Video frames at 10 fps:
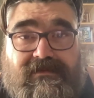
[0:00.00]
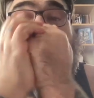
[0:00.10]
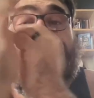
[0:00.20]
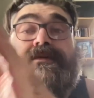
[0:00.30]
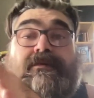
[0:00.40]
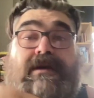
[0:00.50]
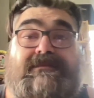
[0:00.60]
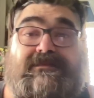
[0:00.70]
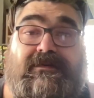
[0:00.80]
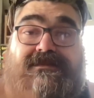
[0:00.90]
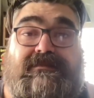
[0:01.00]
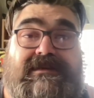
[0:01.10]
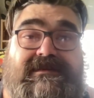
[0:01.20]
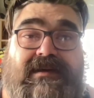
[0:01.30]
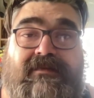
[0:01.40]
So anyway, I'm supposed to be
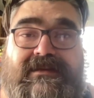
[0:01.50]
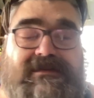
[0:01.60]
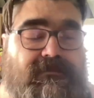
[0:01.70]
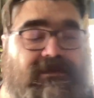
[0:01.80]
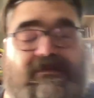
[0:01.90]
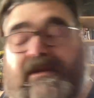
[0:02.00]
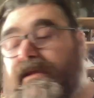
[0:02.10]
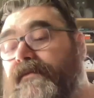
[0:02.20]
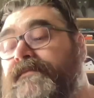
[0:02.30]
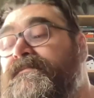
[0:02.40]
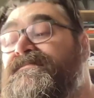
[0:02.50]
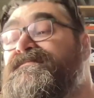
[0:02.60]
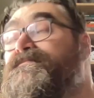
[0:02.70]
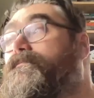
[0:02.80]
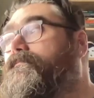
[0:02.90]
selling something right now.
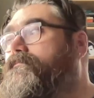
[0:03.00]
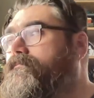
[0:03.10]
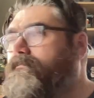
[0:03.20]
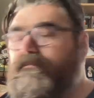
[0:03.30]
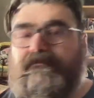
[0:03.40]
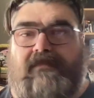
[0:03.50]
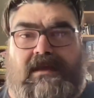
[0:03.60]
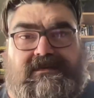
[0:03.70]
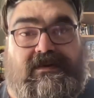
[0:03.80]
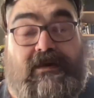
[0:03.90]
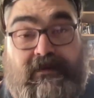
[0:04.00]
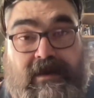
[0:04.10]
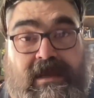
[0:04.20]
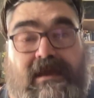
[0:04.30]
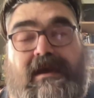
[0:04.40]
So
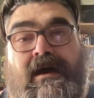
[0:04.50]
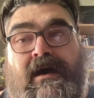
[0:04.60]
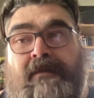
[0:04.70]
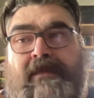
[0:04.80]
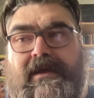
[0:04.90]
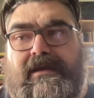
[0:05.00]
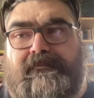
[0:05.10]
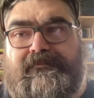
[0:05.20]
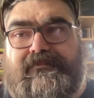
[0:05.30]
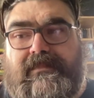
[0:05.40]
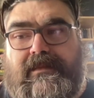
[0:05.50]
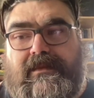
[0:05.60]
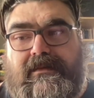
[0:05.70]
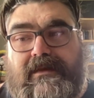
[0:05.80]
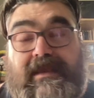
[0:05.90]
anyway, um
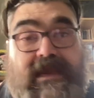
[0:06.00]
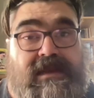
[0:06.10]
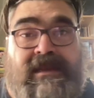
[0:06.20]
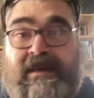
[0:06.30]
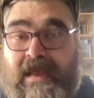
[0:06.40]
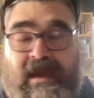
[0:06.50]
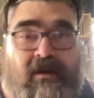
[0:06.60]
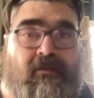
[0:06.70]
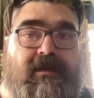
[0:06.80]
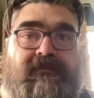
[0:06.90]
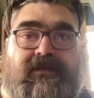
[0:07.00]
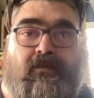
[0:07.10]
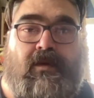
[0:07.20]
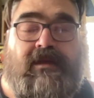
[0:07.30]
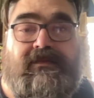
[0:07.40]
get in now if you
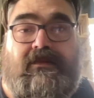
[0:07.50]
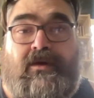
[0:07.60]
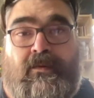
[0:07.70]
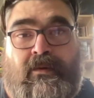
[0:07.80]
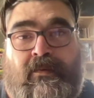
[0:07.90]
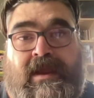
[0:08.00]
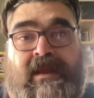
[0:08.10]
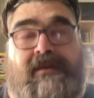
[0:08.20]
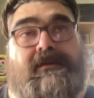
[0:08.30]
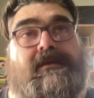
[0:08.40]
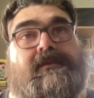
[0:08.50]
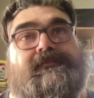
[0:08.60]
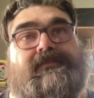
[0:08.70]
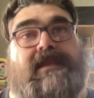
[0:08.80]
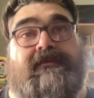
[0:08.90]
want the lower rate.
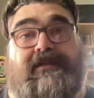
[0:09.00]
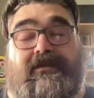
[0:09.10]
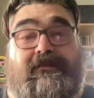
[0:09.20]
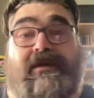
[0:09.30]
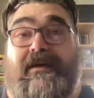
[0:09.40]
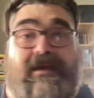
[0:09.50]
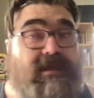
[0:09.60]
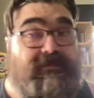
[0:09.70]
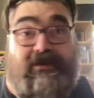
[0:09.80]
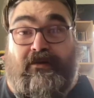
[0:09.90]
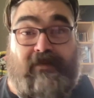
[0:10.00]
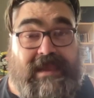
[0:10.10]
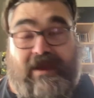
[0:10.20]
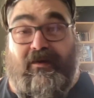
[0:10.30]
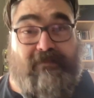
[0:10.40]
If you if you don't
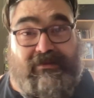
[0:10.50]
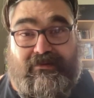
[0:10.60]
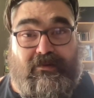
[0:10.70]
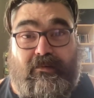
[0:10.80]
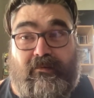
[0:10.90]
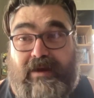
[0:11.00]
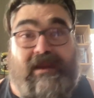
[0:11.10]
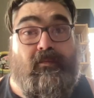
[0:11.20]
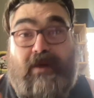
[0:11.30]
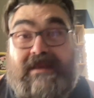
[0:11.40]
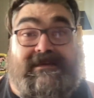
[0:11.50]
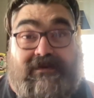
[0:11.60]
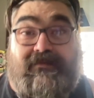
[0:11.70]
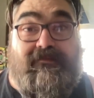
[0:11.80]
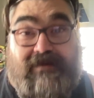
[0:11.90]
care about the lower rate, wait
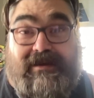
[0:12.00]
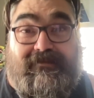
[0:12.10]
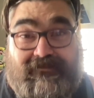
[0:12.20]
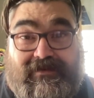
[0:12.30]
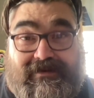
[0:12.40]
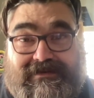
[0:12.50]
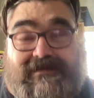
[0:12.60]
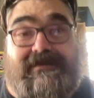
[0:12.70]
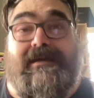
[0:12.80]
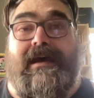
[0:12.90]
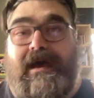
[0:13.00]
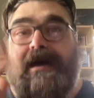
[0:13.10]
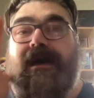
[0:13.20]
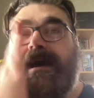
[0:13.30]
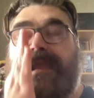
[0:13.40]
until the fucking first.
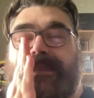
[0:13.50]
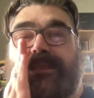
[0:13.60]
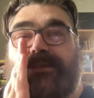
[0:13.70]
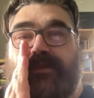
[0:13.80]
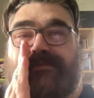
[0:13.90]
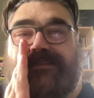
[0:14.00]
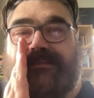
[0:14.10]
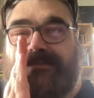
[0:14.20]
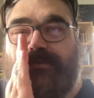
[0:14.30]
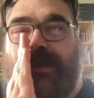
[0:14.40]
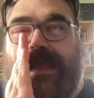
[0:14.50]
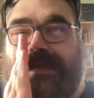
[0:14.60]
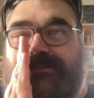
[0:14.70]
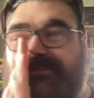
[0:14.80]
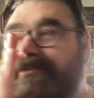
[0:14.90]
I could use the
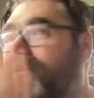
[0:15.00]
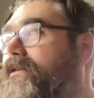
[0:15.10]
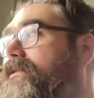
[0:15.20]
scratch.